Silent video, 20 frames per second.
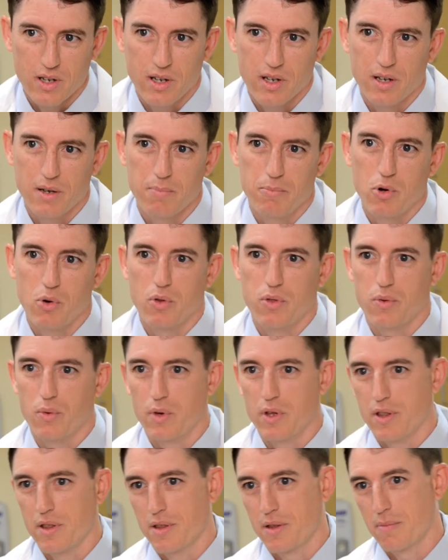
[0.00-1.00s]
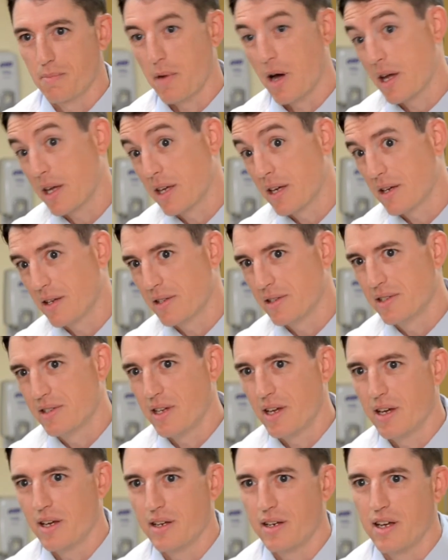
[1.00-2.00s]
uh, both with my kids
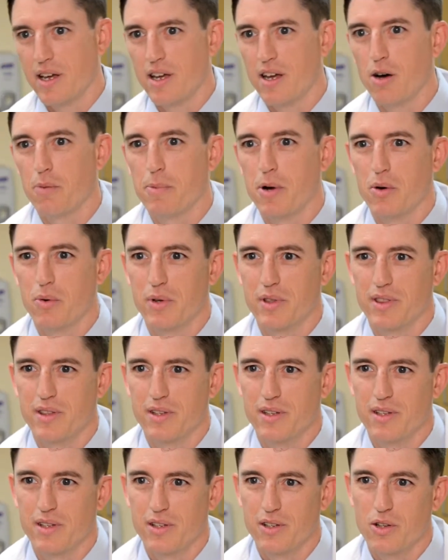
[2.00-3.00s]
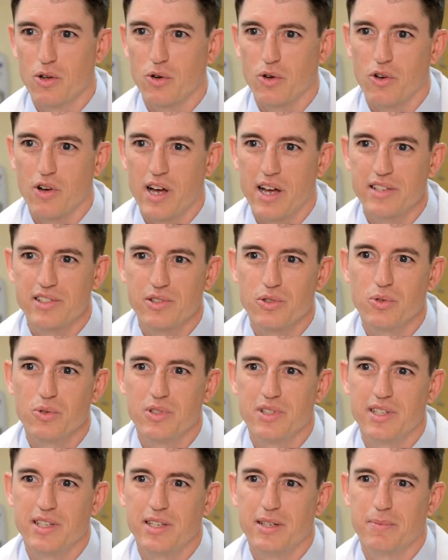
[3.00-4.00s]
and I help out with the local high school
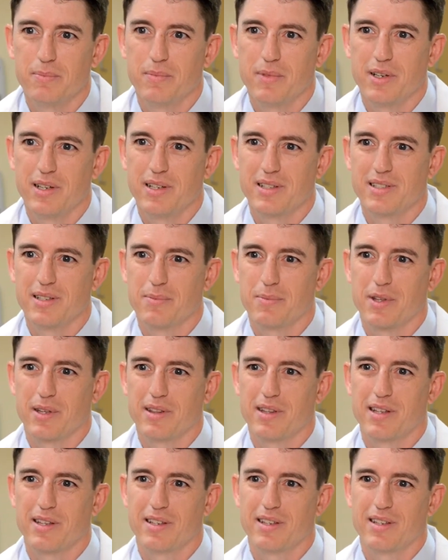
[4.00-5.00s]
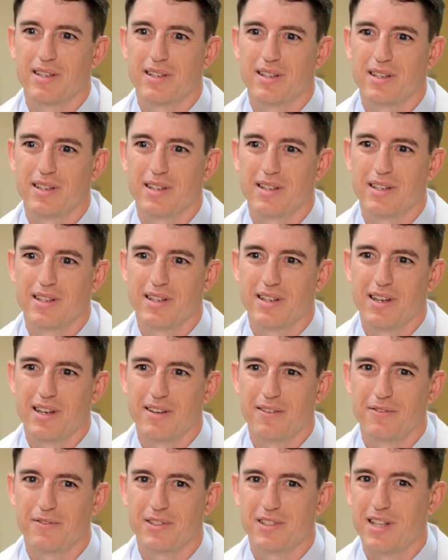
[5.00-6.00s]
team, uh, something that uh,
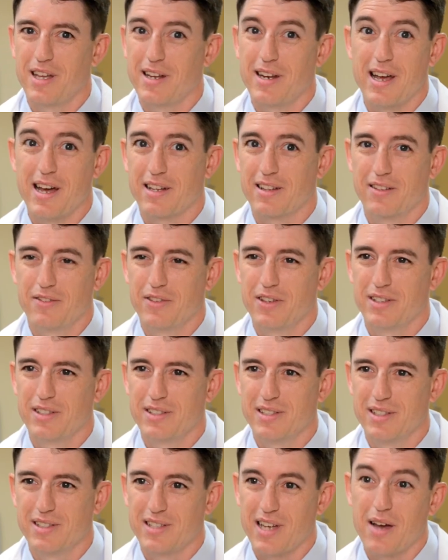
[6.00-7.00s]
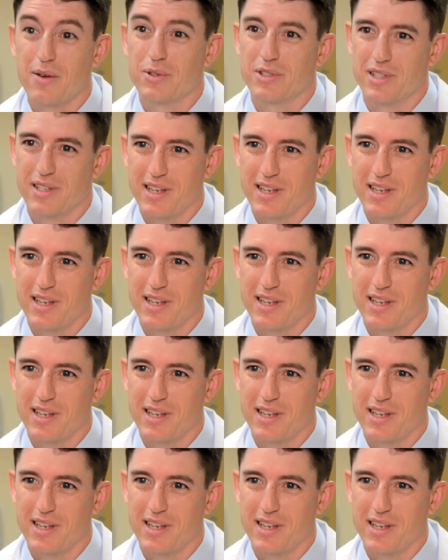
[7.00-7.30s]
I've stayed active in since I was a